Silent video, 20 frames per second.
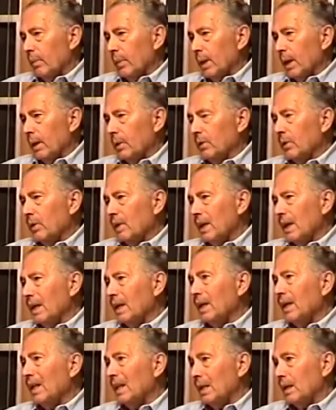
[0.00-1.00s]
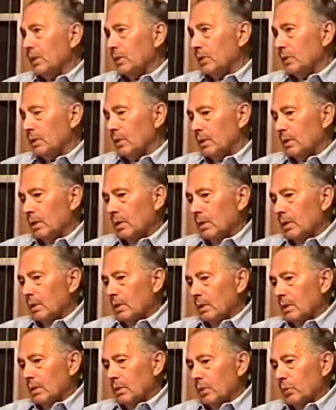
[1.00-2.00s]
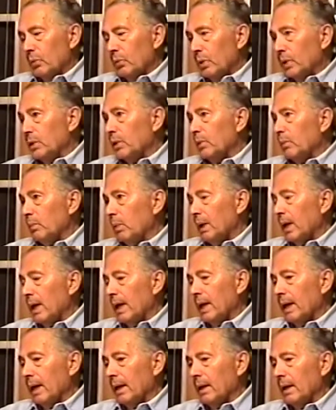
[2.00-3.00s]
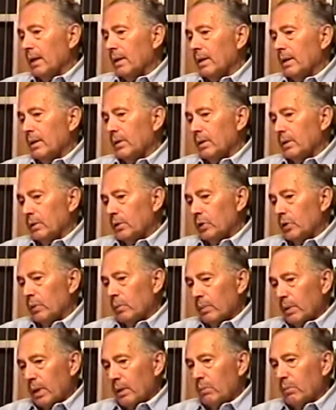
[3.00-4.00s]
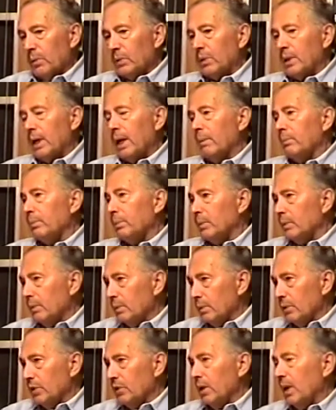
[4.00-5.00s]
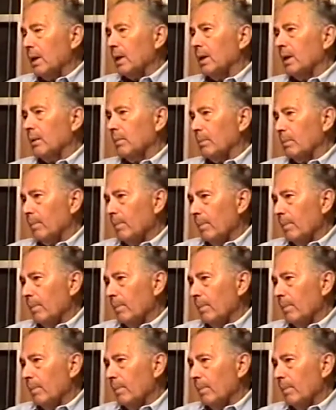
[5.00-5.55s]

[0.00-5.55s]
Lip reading: under Lend-Lease to resupply England, and Germany was kept sinking them.